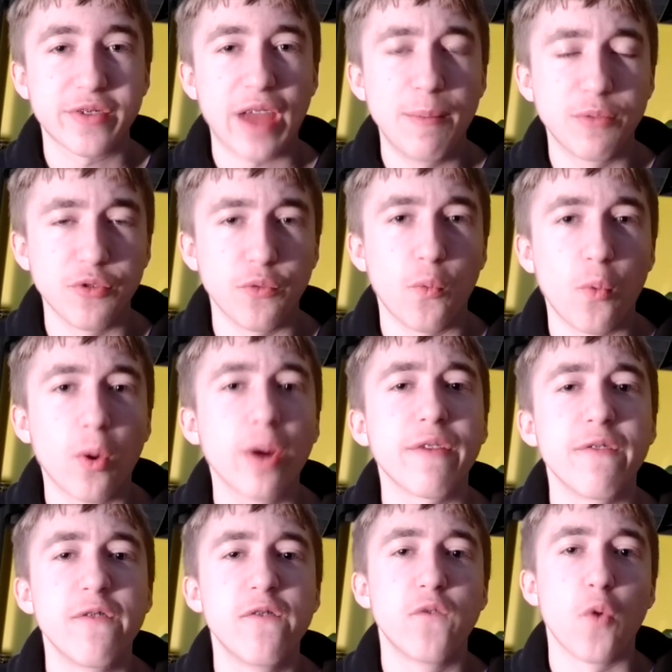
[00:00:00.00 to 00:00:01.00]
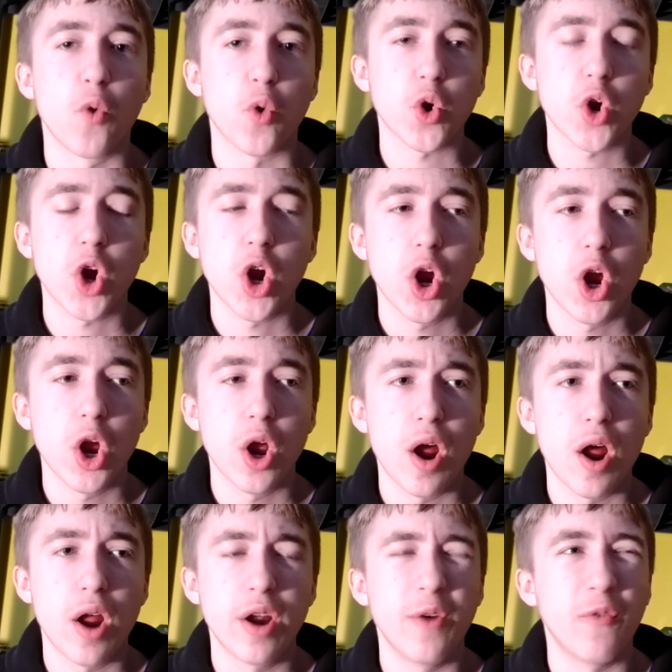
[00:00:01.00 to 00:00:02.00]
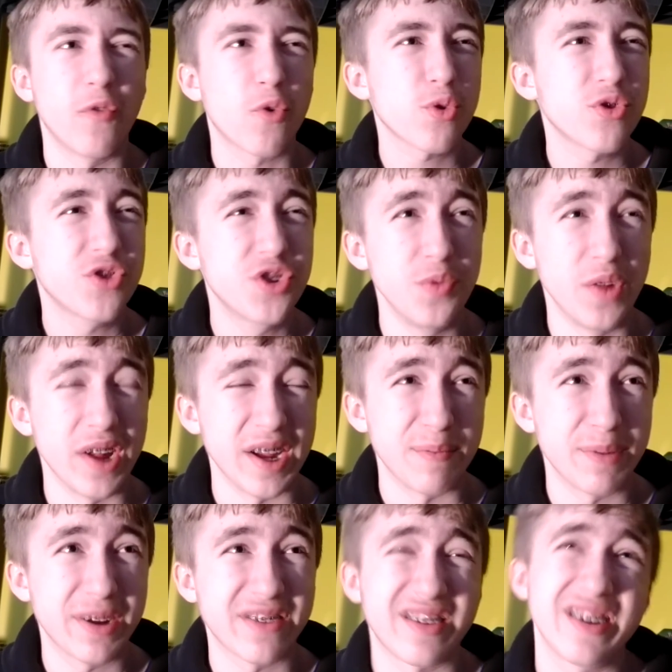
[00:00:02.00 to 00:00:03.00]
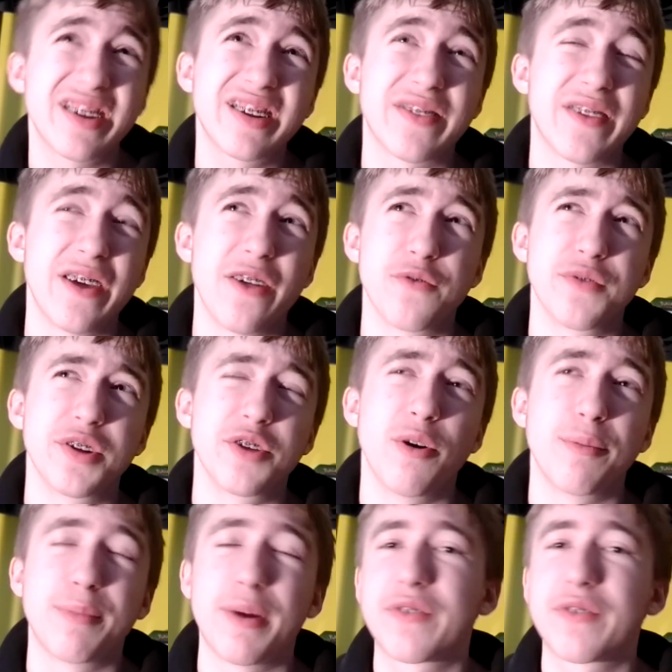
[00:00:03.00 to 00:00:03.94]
times of one and four. No, four is too late because I need to get the other video up.